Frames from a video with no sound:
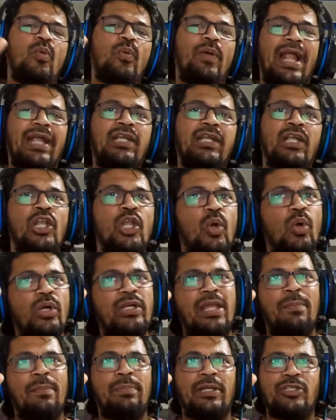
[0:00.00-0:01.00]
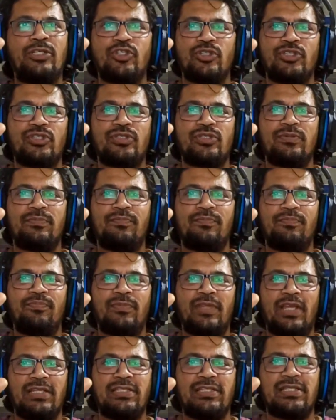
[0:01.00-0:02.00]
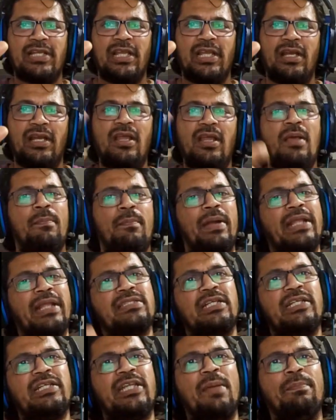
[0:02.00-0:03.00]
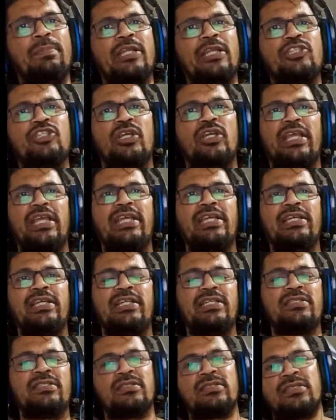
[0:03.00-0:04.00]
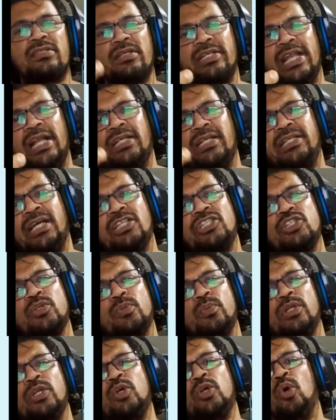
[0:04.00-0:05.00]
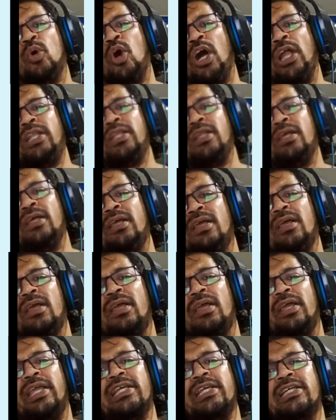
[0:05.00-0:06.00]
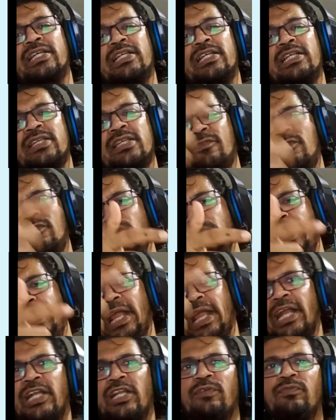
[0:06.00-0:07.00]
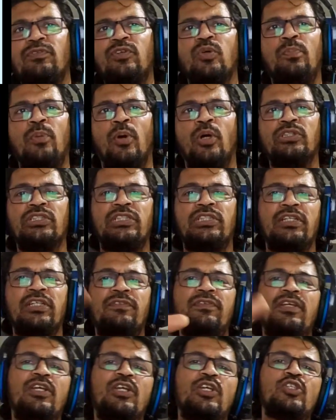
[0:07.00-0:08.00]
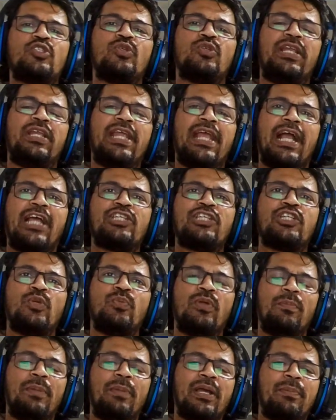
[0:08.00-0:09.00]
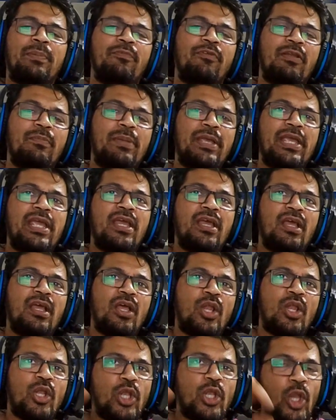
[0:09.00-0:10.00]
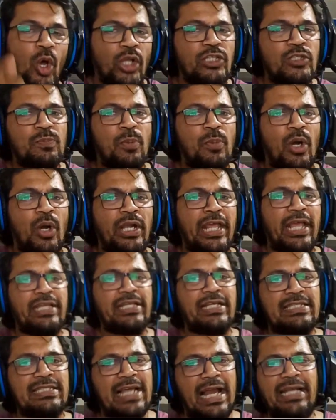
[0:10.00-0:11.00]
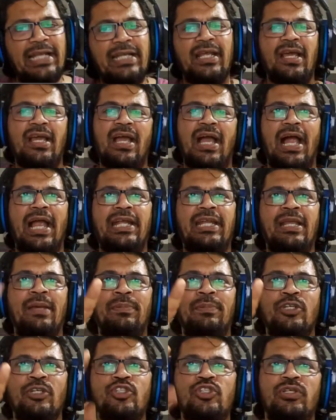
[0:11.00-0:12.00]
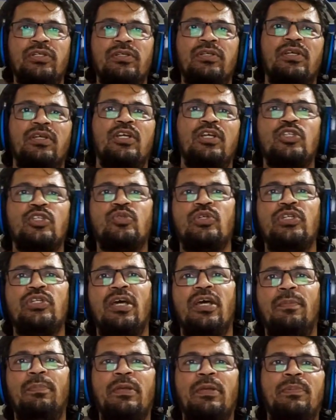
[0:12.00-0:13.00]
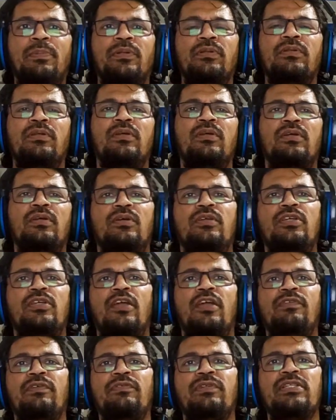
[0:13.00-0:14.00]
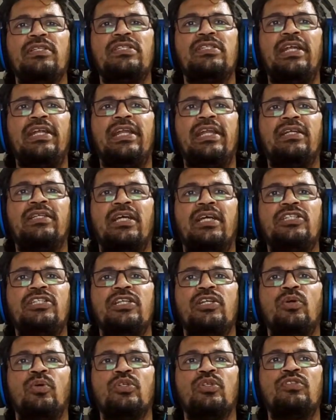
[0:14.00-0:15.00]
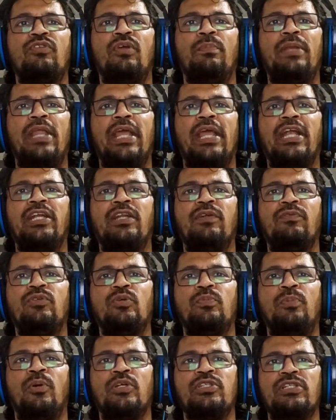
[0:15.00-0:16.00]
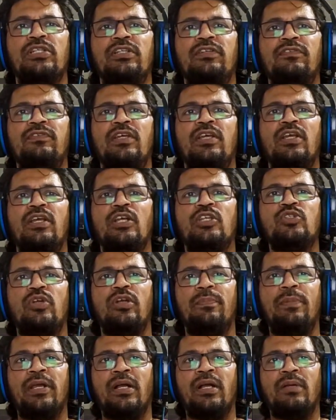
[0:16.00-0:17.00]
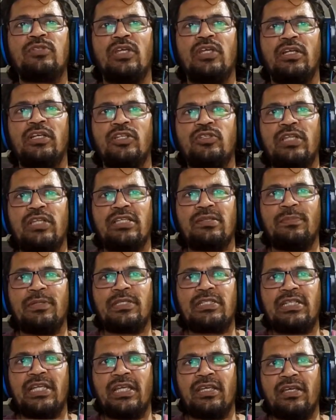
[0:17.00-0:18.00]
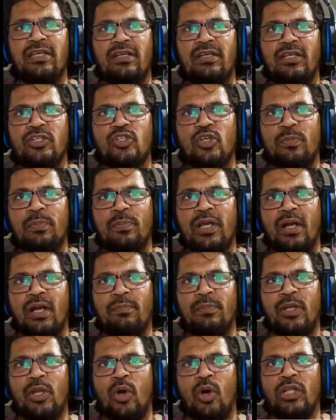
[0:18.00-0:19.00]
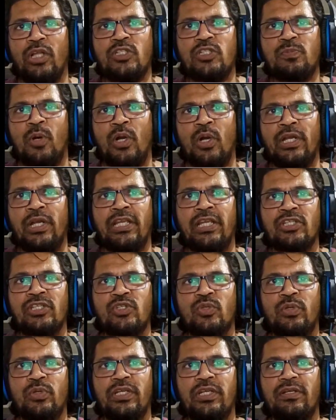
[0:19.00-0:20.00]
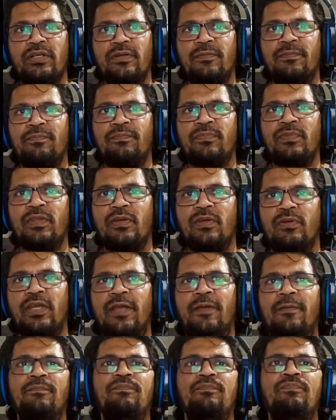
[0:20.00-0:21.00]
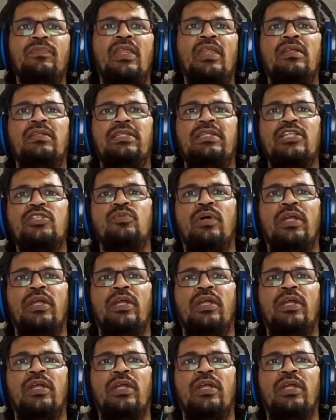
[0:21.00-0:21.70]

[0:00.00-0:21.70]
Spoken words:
low temperatures, is this clear? But as the temperature increases, delta G will go on increasing from negative to positive, so the reaction will be non-spontaneous at high temperature. So here people, here we will say delta G goes from negative to positive, so it becomes, here there's a mistake here, it should become non-spontaneous over here. Okay, that's one.